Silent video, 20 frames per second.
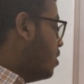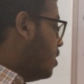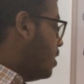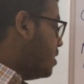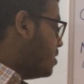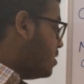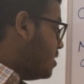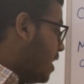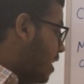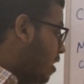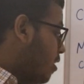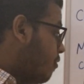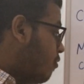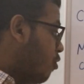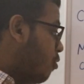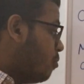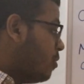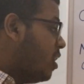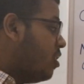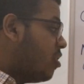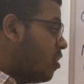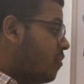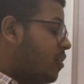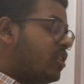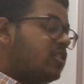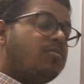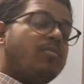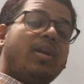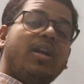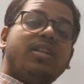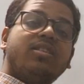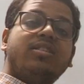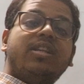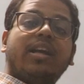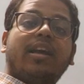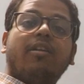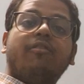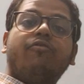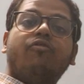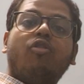is taken from the intravenous blood is
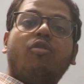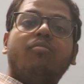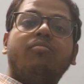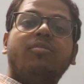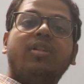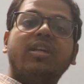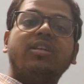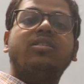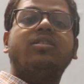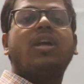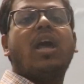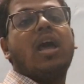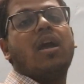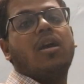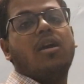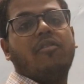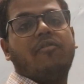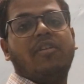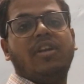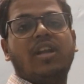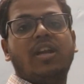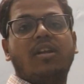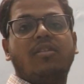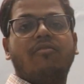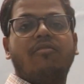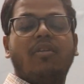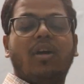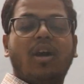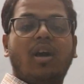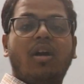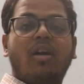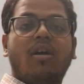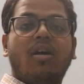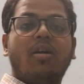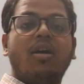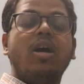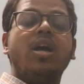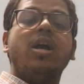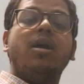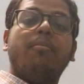taken from this
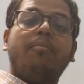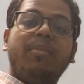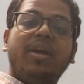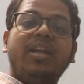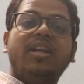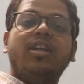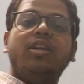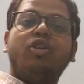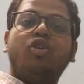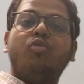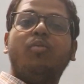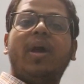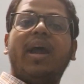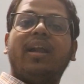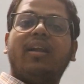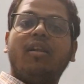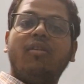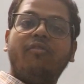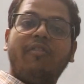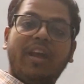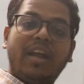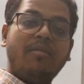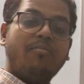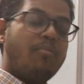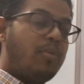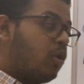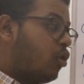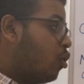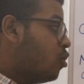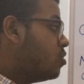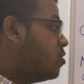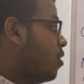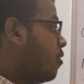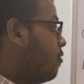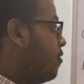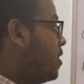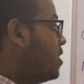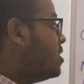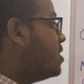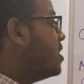median cubital vein because
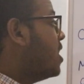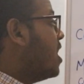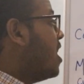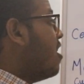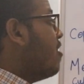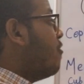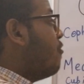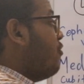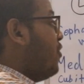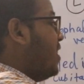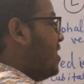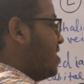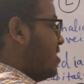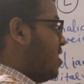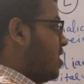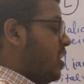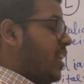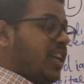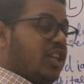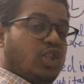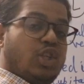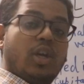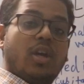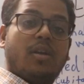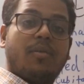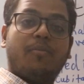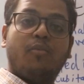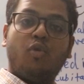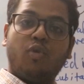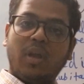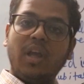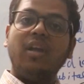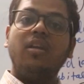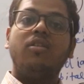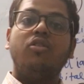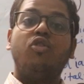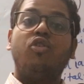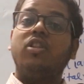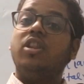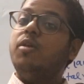of its fixed nature, okay,
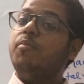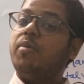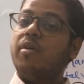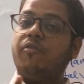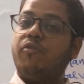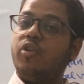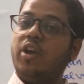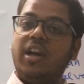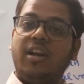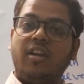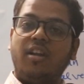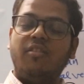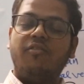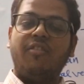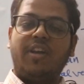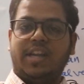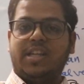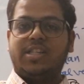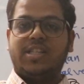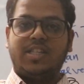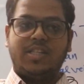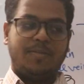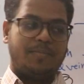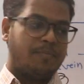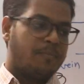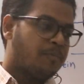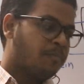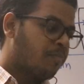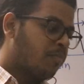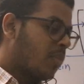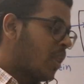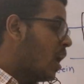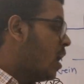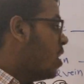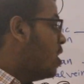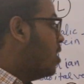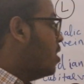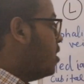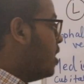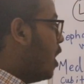due to the perforating veins.
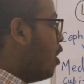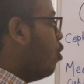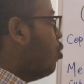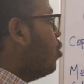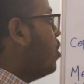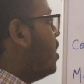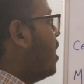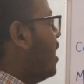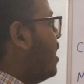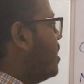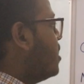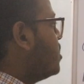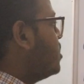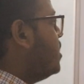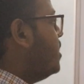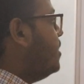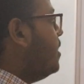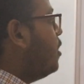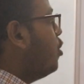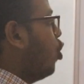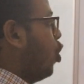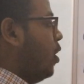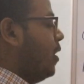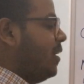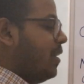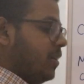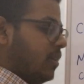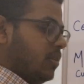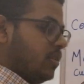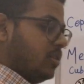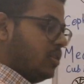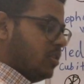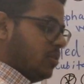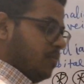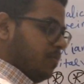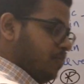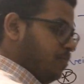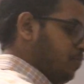Now let us see the contents.